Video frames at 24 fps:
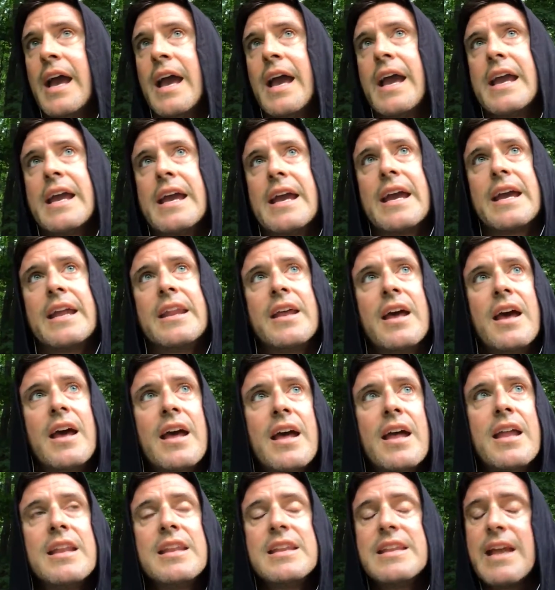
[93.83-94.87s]
and
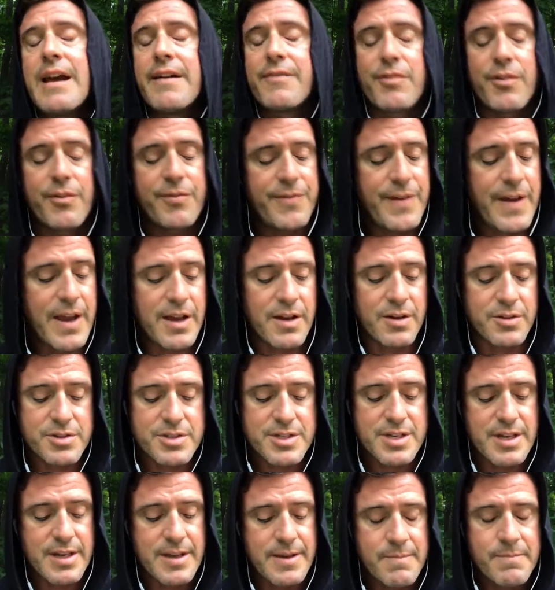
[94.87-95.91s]
never
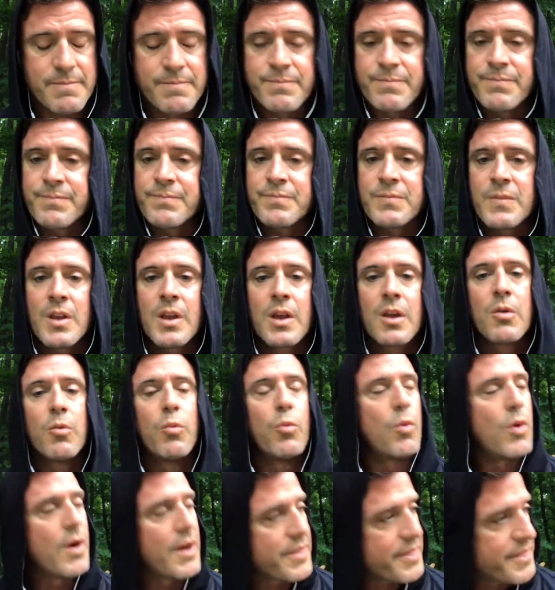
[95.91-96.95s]
fails.
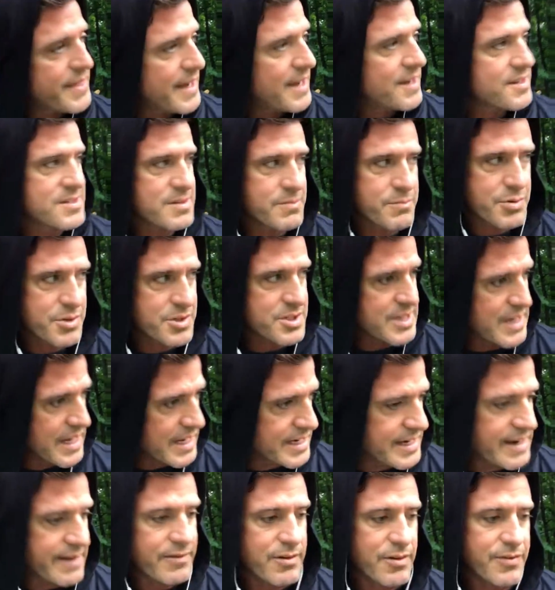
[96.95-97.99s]
1000%
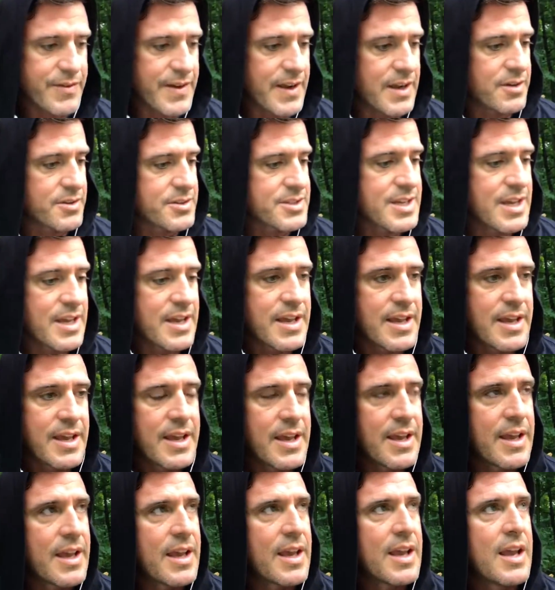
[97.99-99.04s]
never fails.
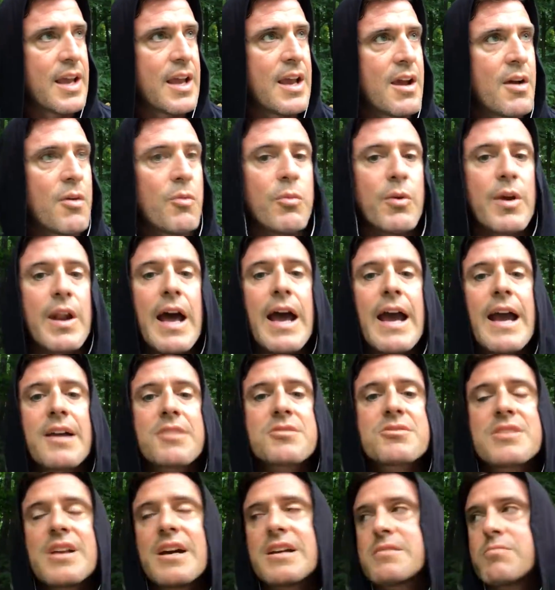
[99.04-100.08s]
When I
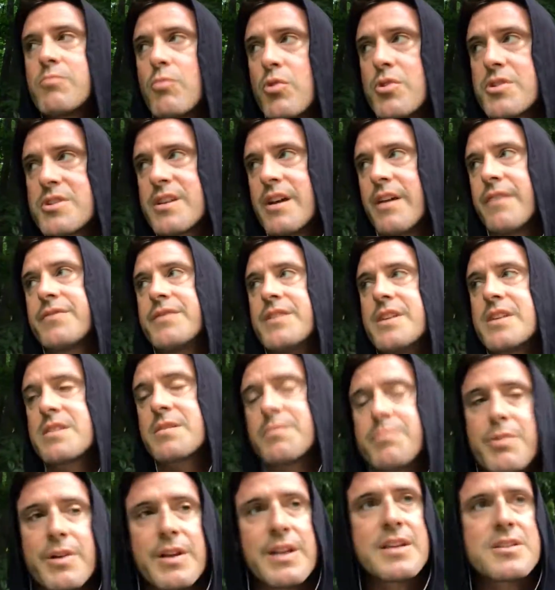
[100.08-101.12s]
exercise more self
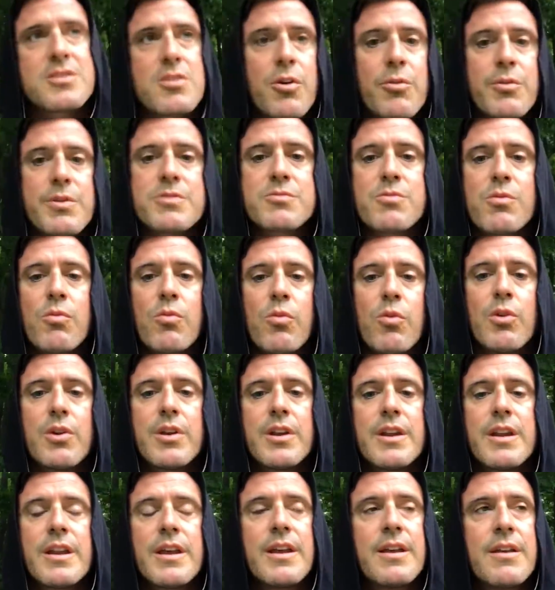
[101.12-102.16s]
discipline, it's always
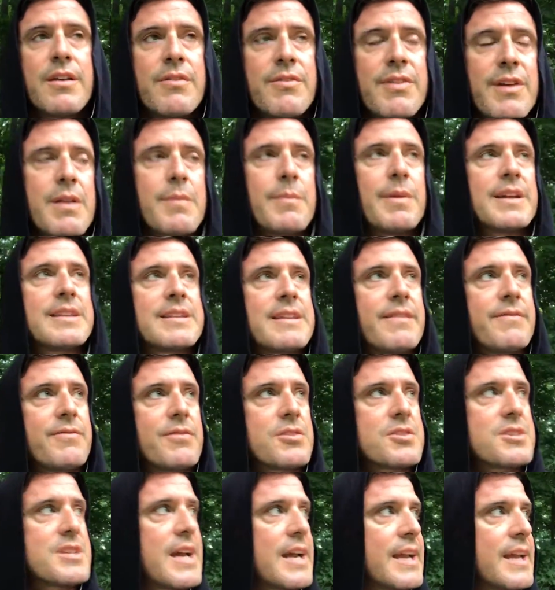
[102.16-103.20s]
rewarded. Think about that for
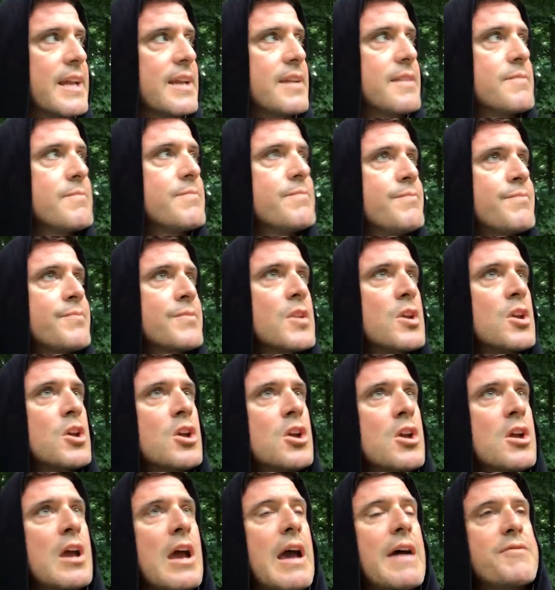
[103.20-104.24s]
a second.
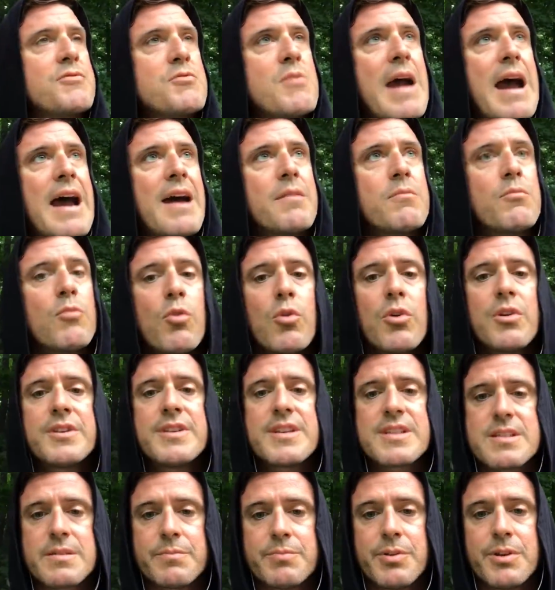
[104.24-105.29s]
If you add more
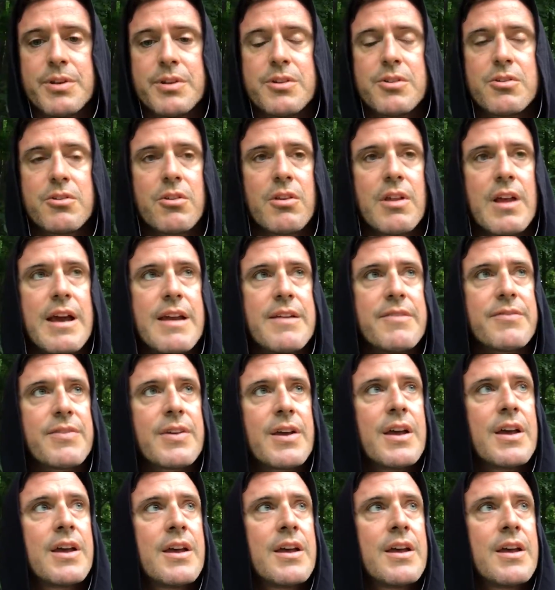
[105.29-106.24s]
discipline to your life,